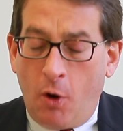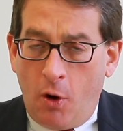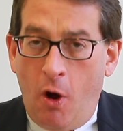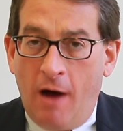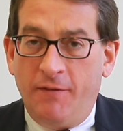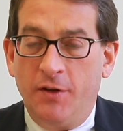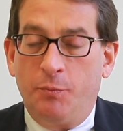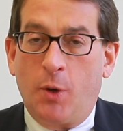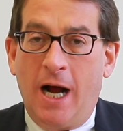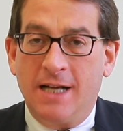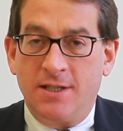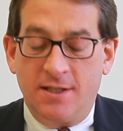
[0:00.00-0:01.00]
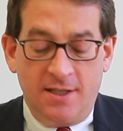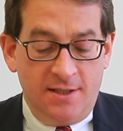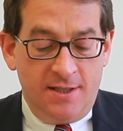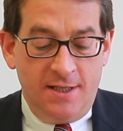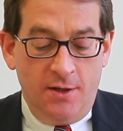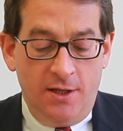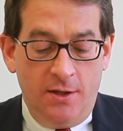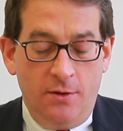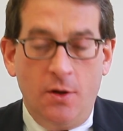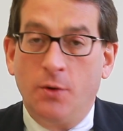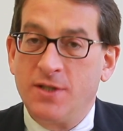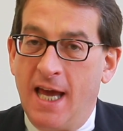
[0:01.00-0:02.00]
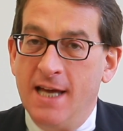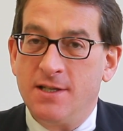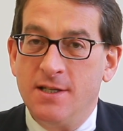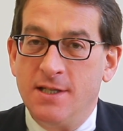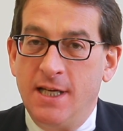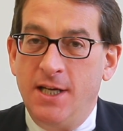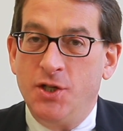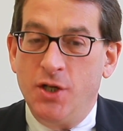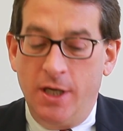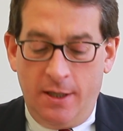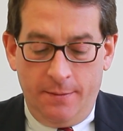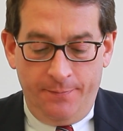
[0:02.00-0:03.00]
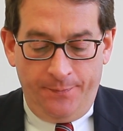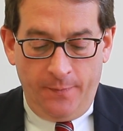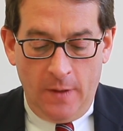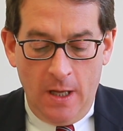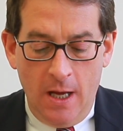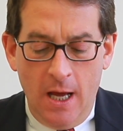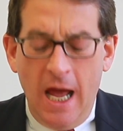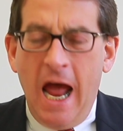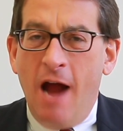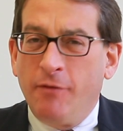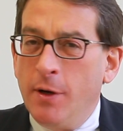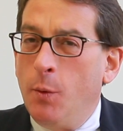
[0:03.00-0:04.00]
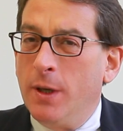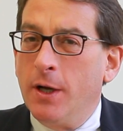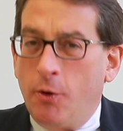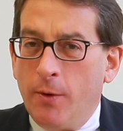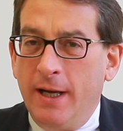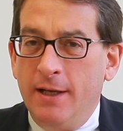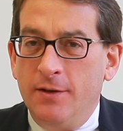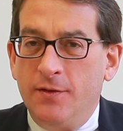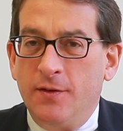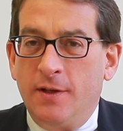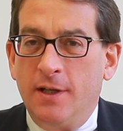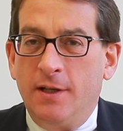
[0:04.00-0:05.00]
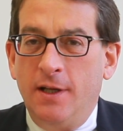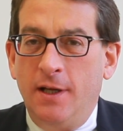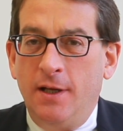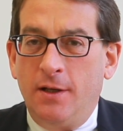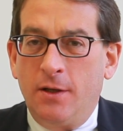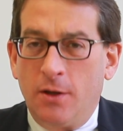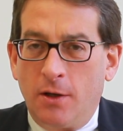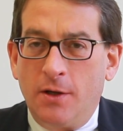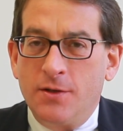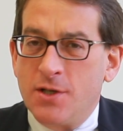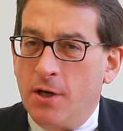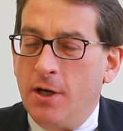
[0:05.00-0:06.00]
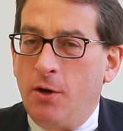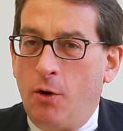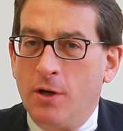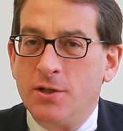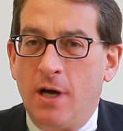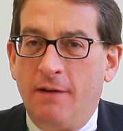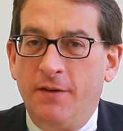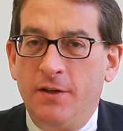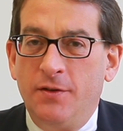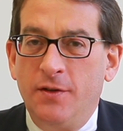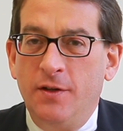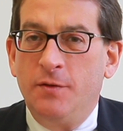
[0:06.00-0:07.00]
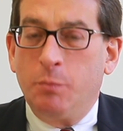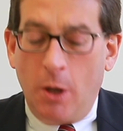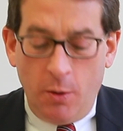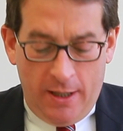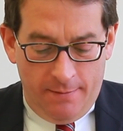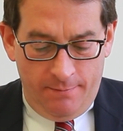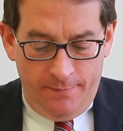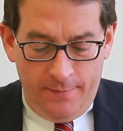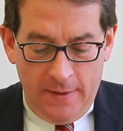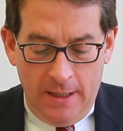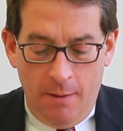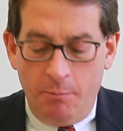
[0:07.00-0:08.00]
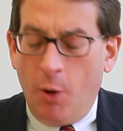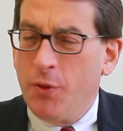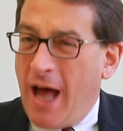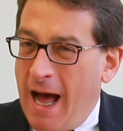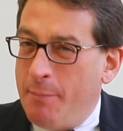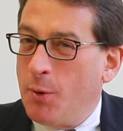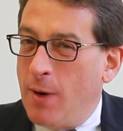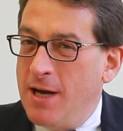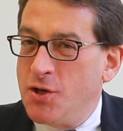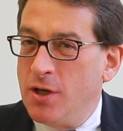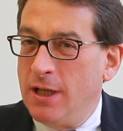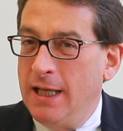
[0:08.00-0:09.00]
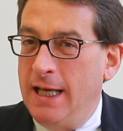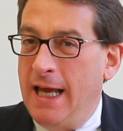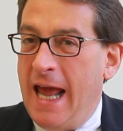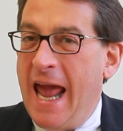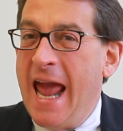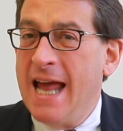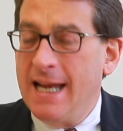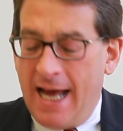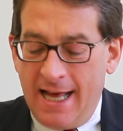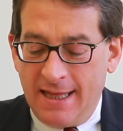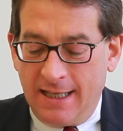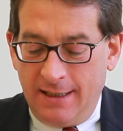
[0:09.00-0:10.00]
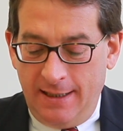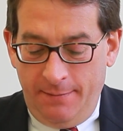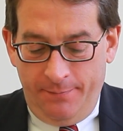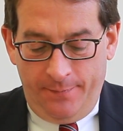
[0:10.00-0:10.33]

The office processes those cases each year. Everyone agrees that the Clerk of the Circuit Court's office is broken, both operationally and ethically.